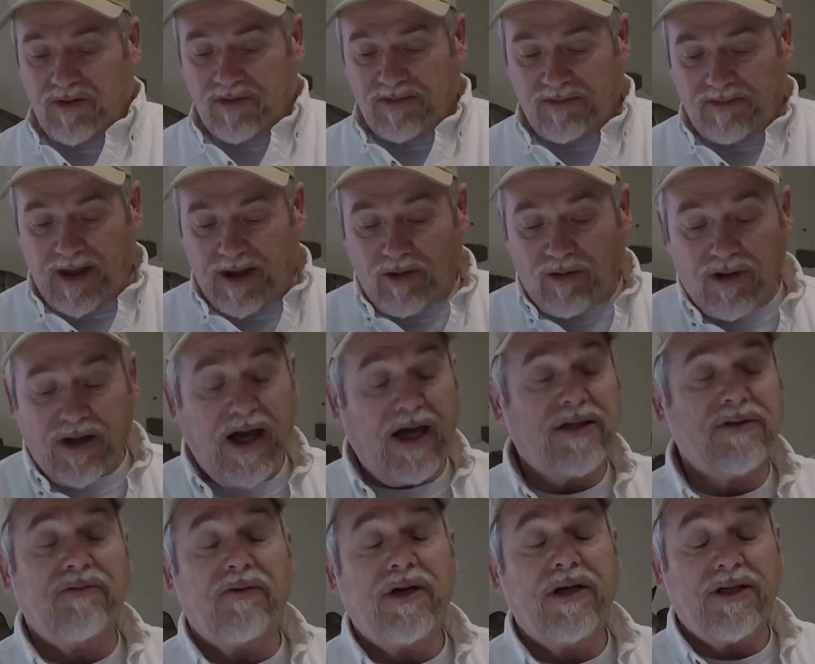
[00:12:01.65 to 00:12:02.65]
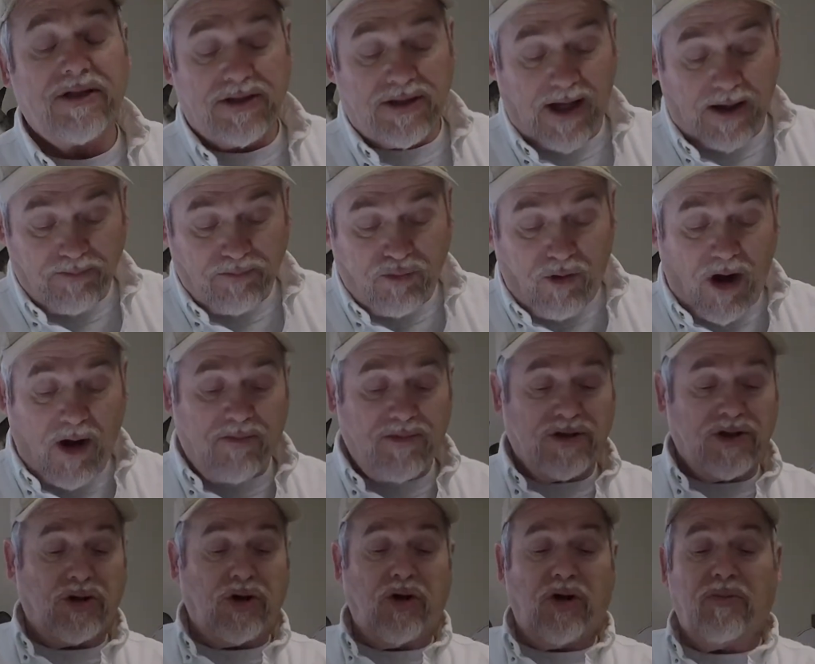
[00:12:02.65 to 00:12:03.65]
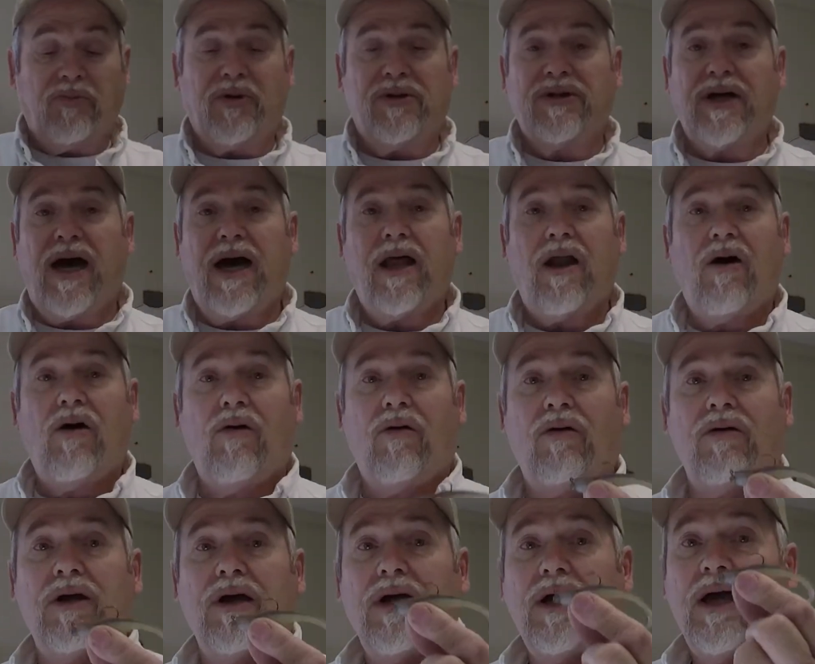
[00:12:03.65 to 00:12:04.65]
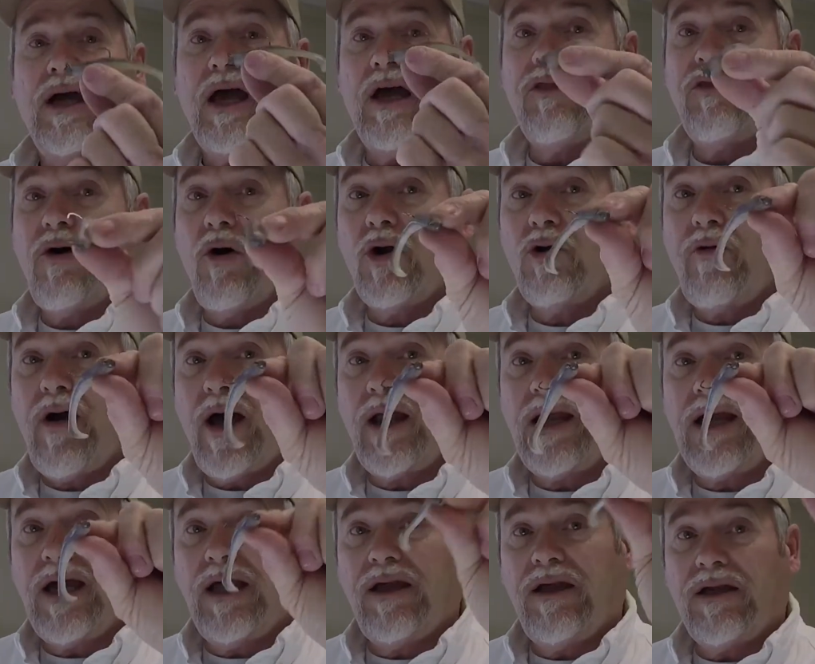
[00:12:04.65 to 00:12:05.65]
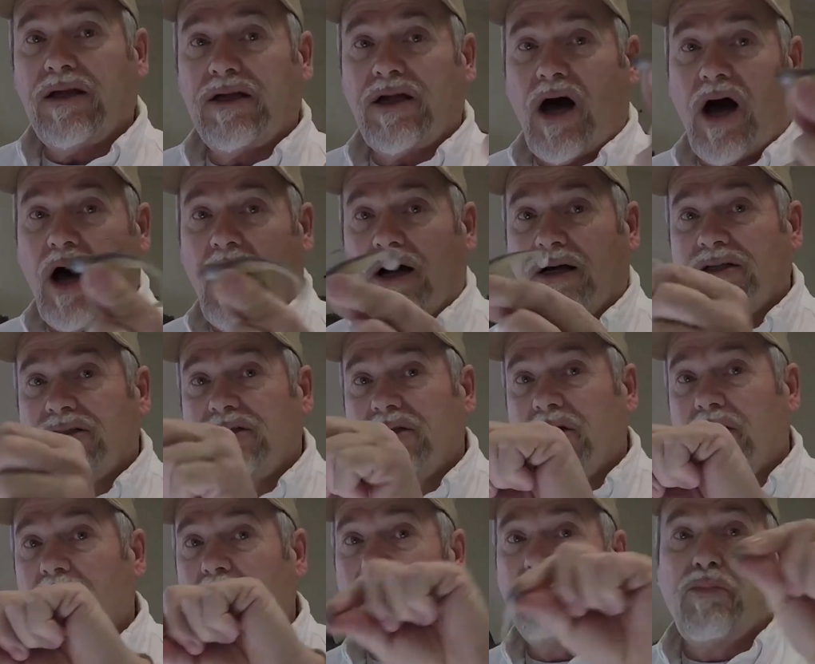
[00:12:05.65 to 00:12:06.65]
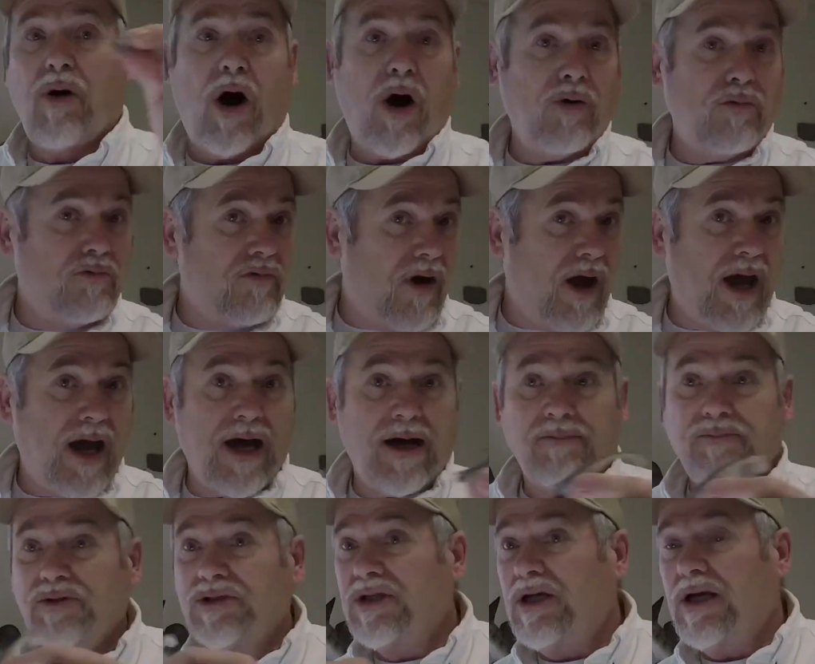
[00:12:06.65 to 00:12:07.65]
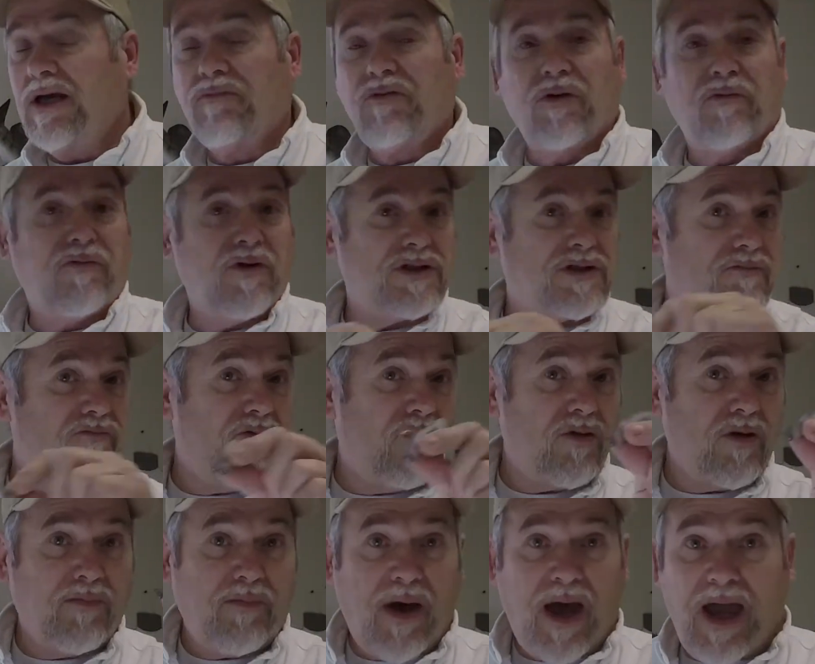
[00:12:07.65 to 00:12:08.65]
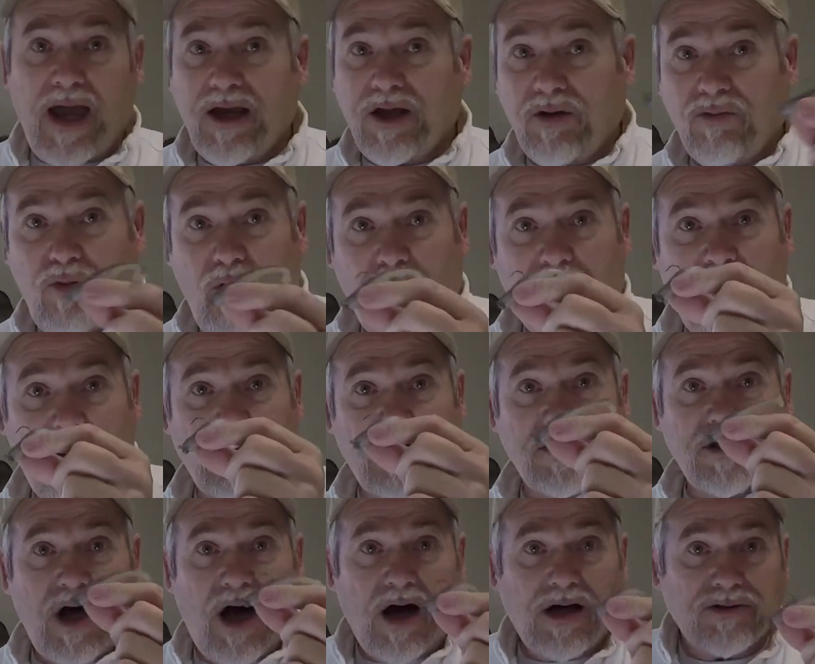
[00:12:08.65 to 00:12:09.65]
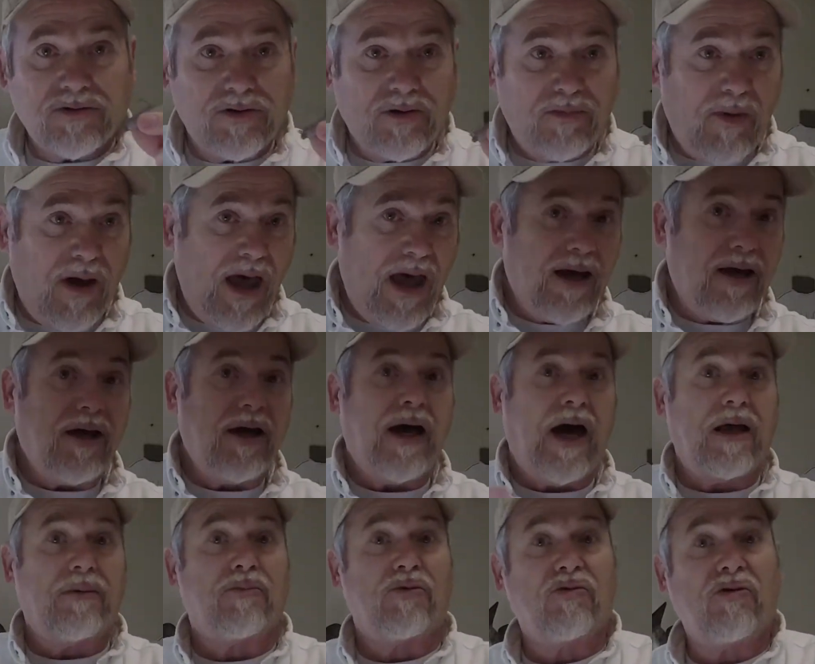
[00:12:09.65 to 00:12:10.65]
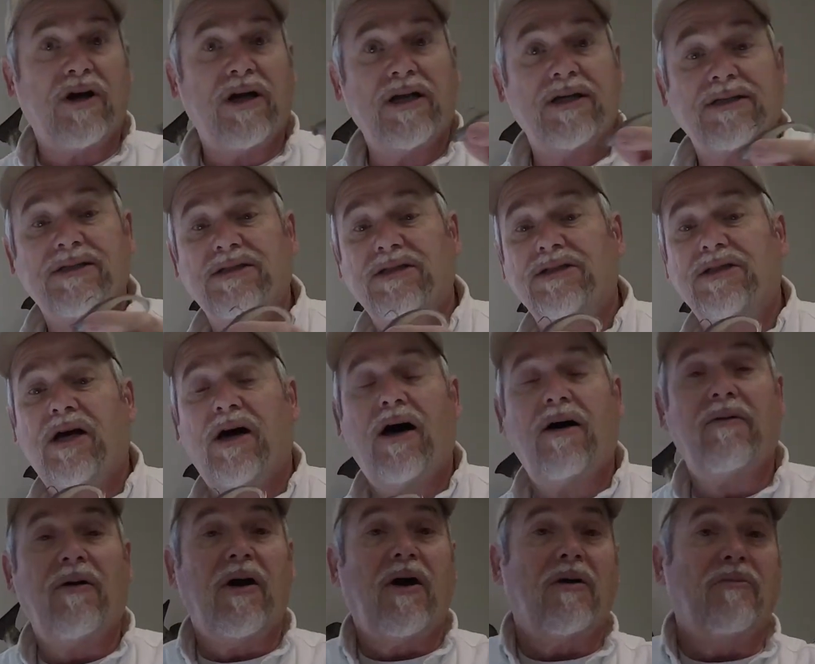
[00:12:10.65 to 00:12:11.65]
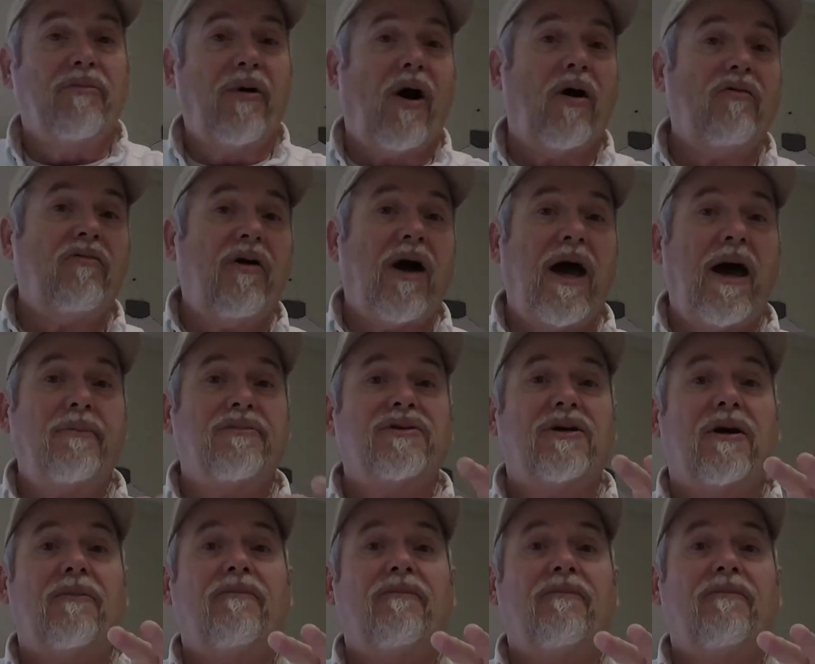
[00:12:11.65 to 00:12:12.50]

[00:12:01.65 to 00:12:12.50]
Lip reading: they're going to catch fish. I promise you, you can put that on and throw it around any of the docks, boat ramps. If you're fishing from the bank, you walk around the docks from the bank, at marinas and stuff, boat ramps,